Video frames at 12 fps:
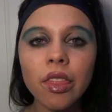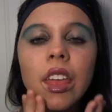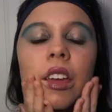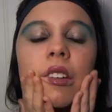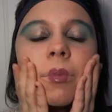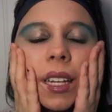
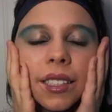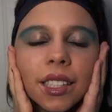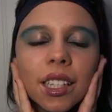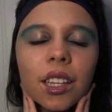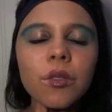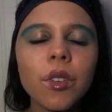then
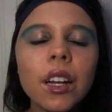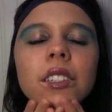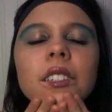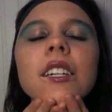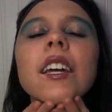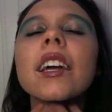basically run
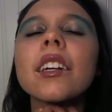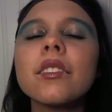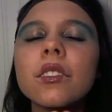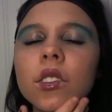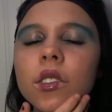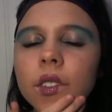your
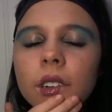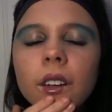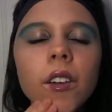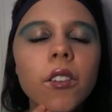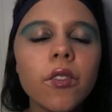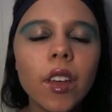hands over
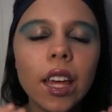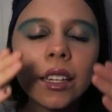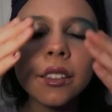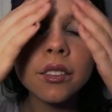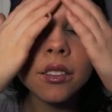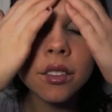your
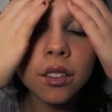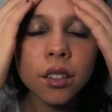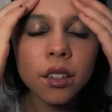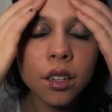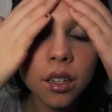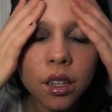face
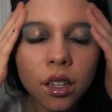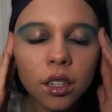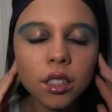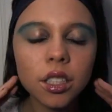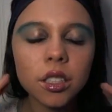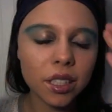
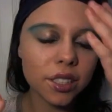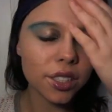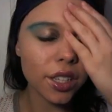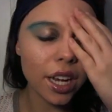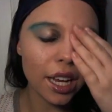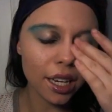to make
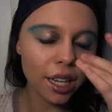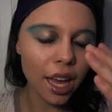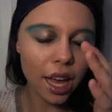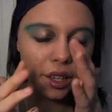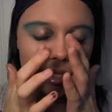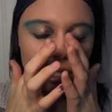sure any
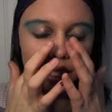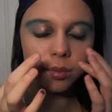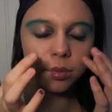excess